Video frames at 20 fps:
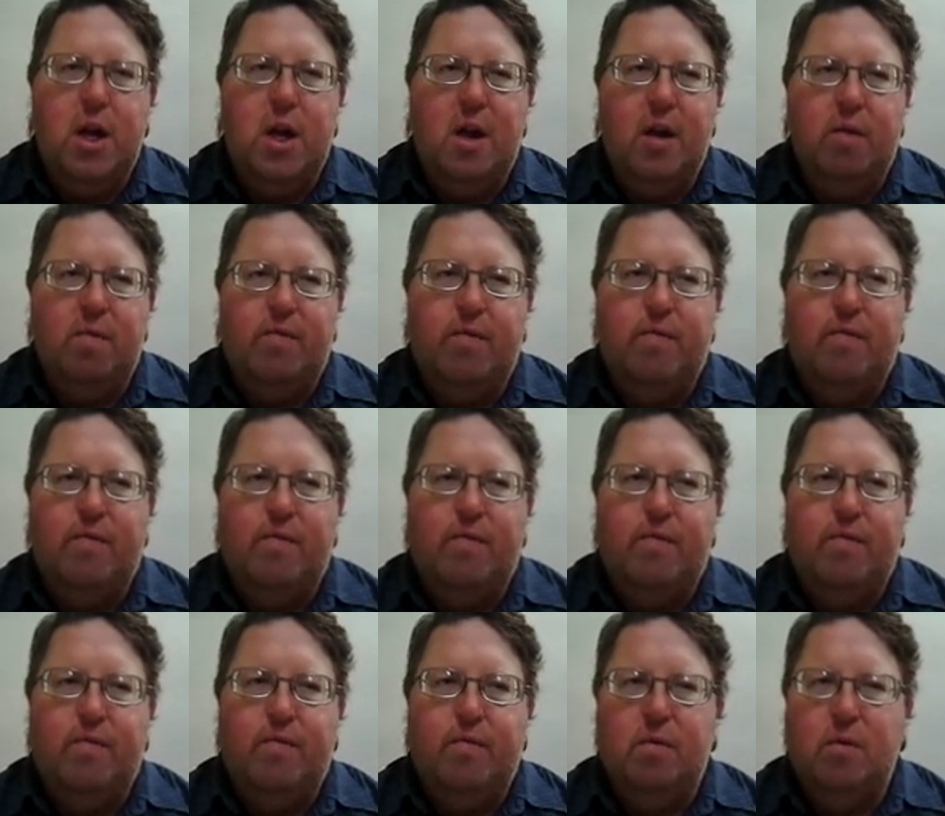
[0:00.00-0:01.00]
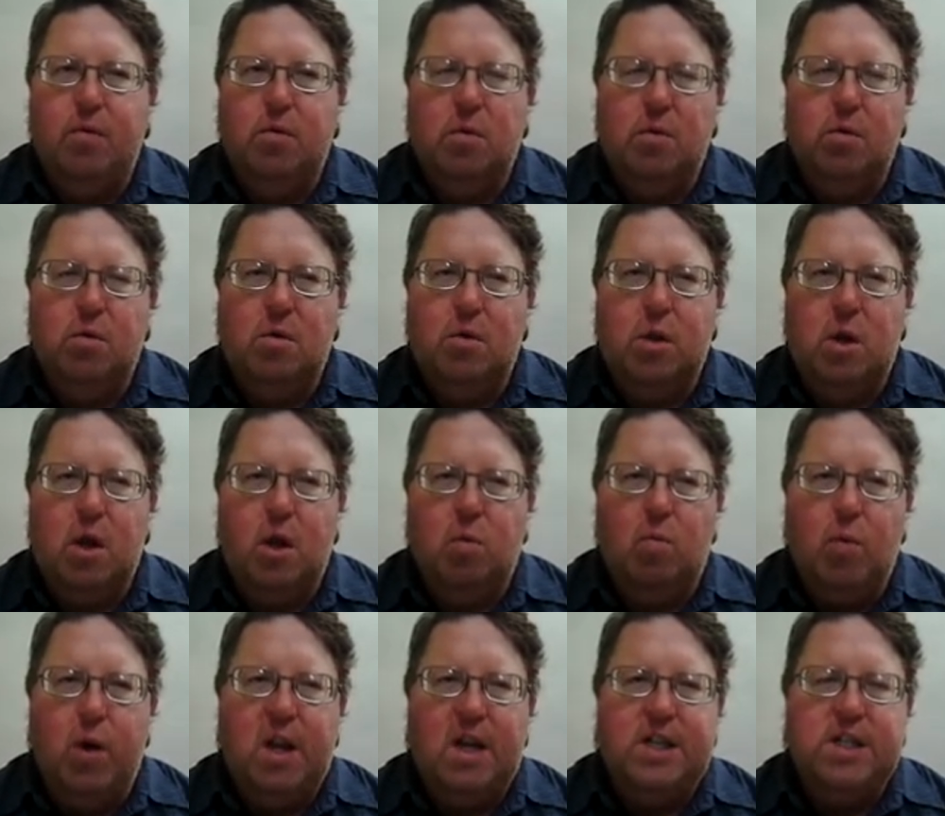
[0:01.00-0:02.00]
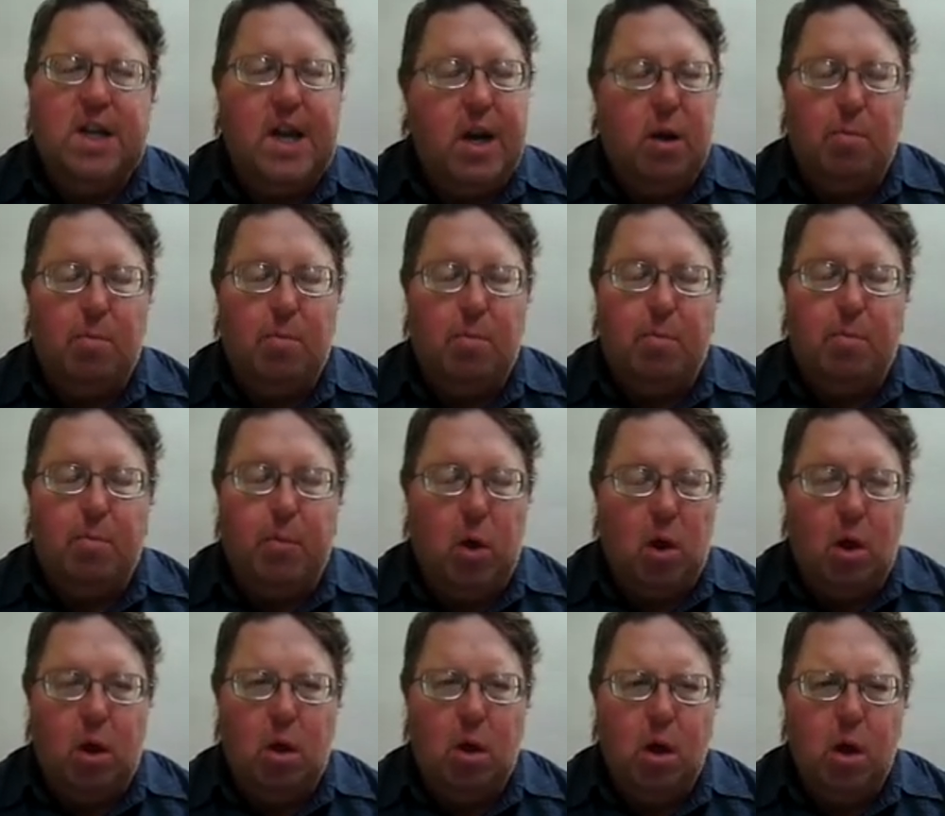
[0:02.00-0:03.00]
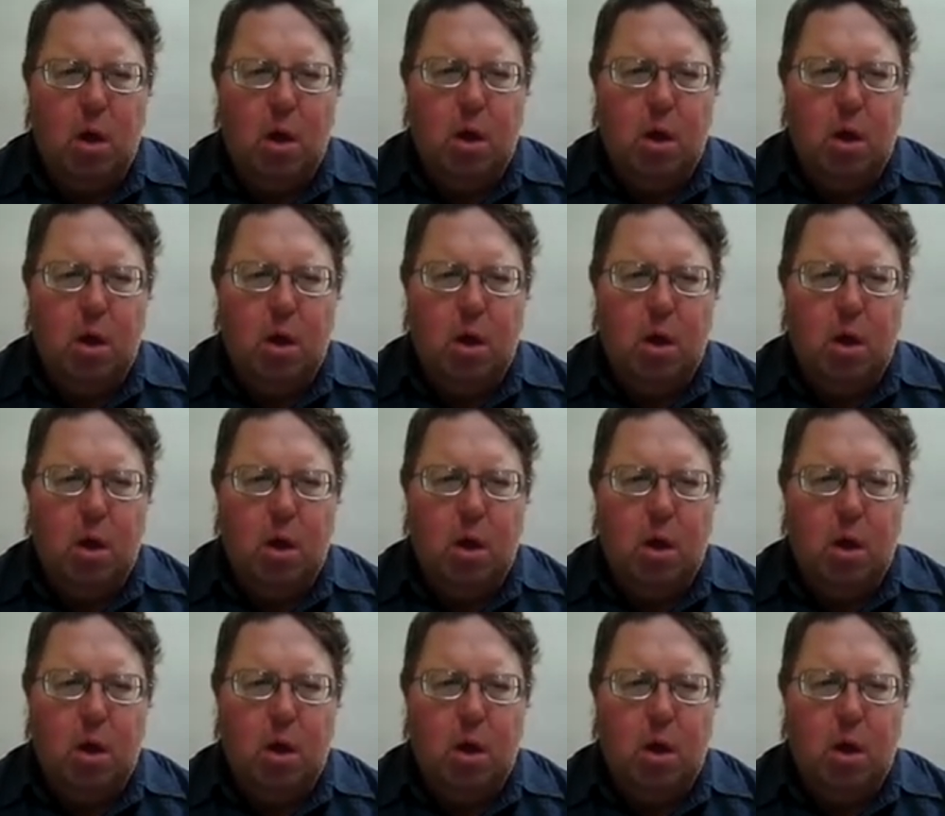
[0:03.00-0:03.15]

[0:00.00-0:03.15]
If one example,